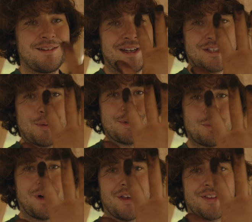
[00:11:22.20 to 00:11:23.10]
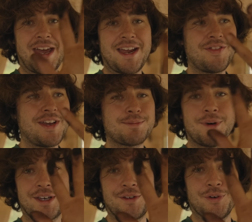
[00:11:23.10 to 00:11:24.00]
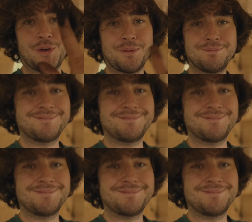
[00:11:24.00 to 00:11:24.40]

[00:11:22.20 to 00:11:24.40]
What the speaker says: Let's hope it's worth getting this mucky for.